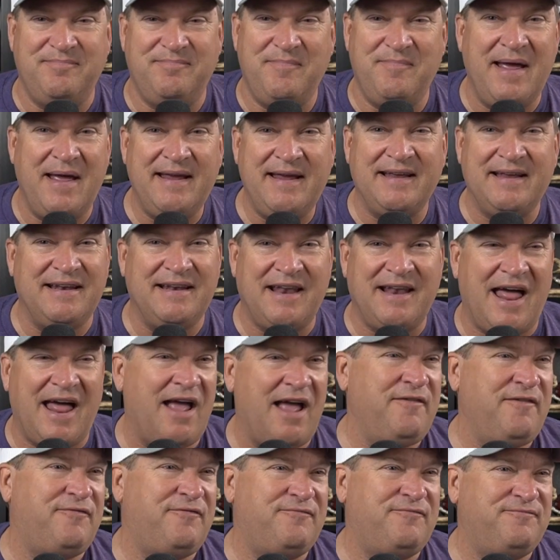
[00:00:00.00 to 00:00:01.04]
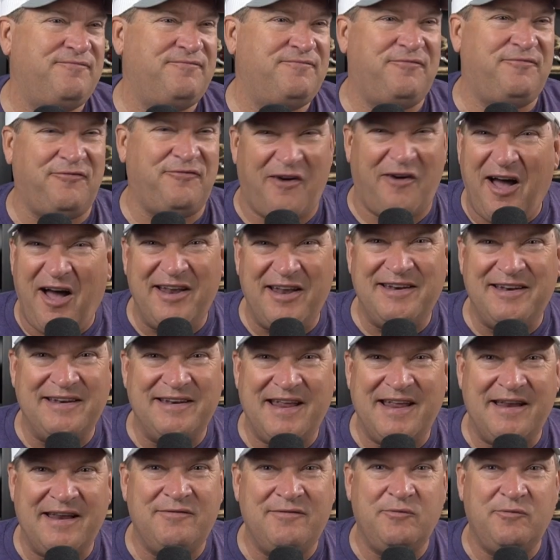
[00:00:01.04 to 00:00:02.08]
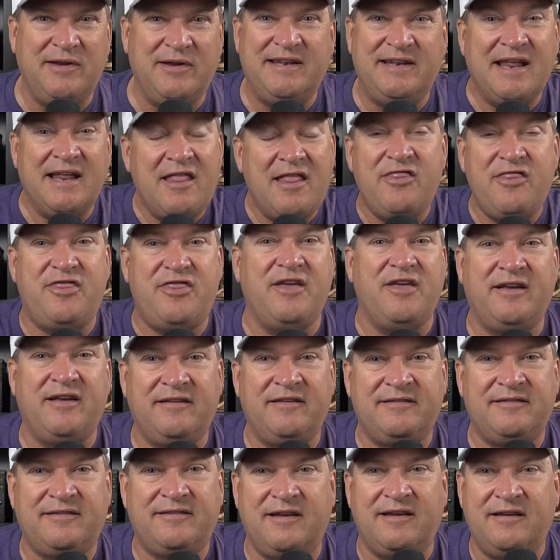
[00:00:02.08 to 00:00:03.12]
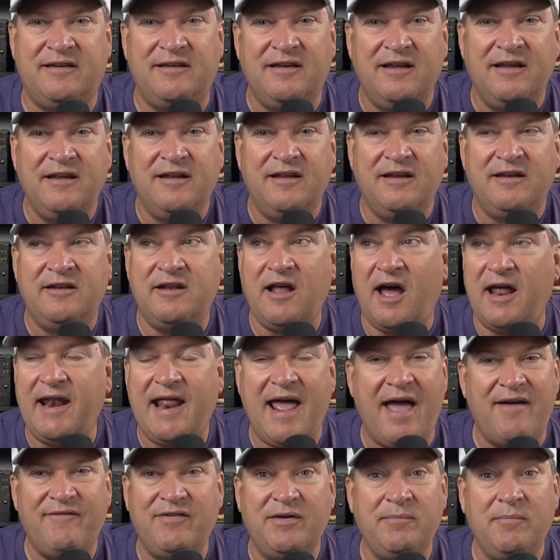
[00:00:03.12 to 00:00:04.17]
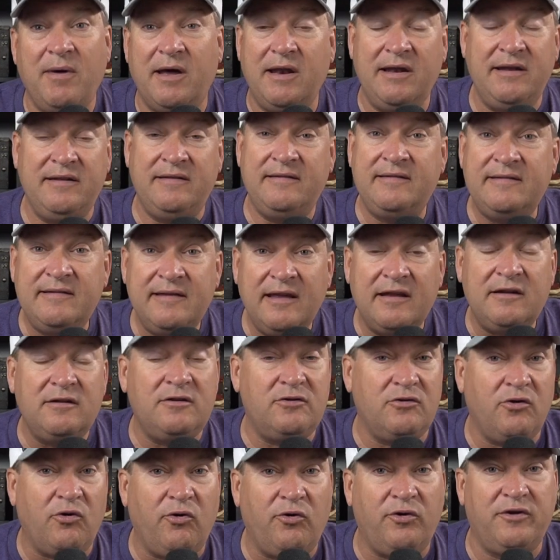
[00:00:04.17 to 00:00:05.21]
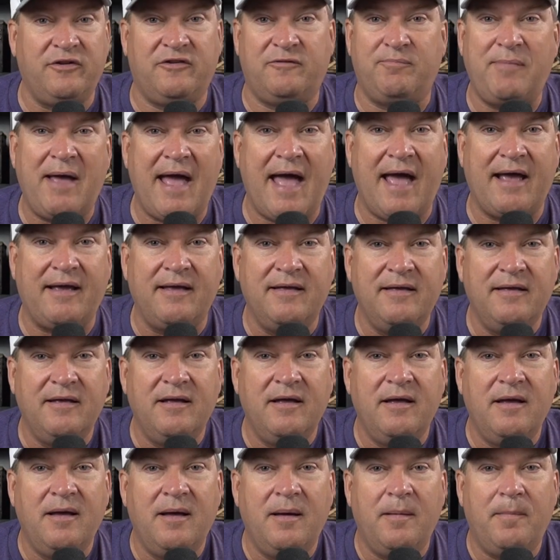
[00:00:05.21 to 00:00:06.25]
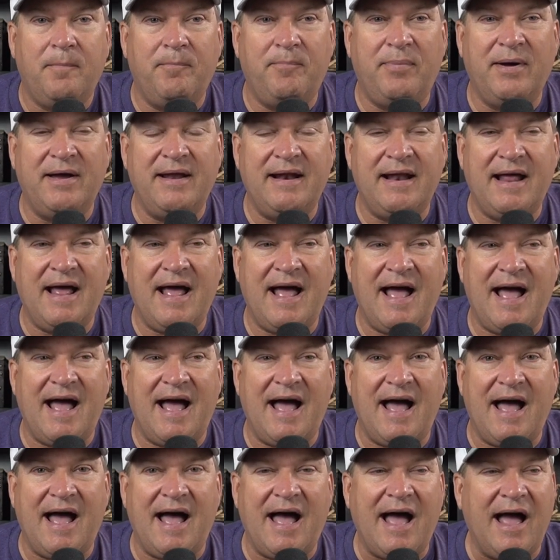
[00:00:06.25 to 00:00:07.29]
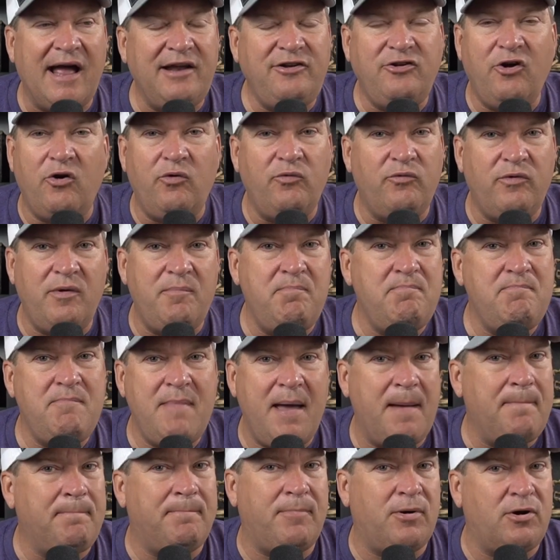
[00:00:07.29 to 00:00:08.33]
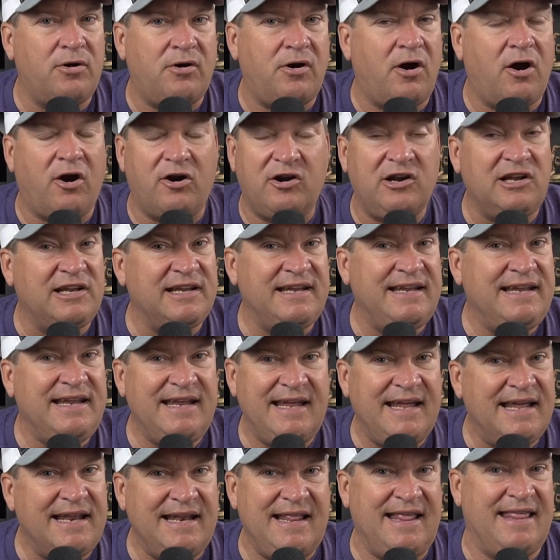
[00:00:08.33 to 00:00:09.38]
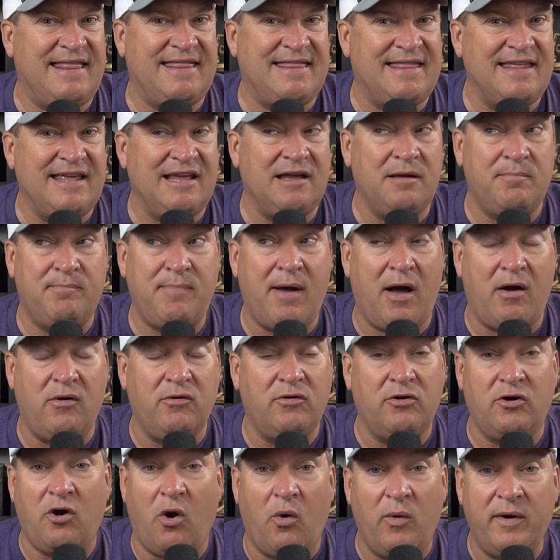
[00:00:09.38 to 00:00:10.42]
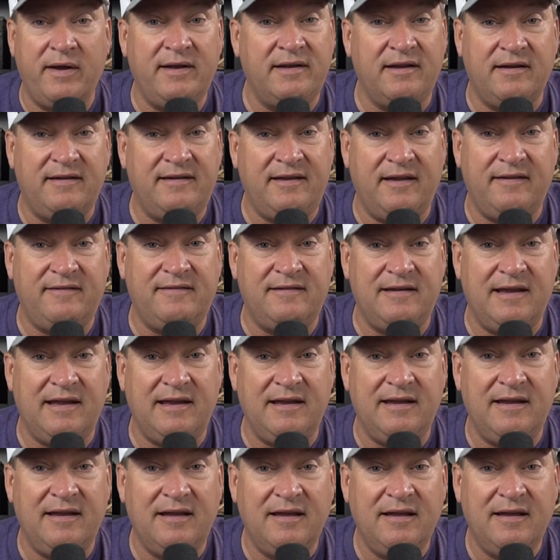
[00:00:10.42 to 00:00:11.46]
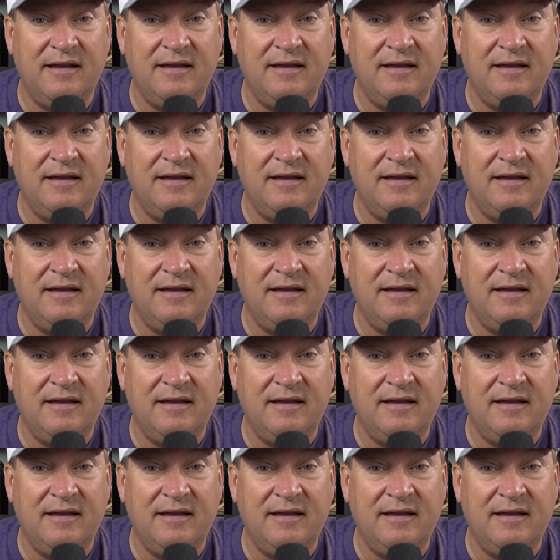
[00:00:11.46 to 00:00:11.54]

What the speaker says: making life fun, and we did things, and not having money didn't hold us back. But I don't remember hardly anything about going to Disney.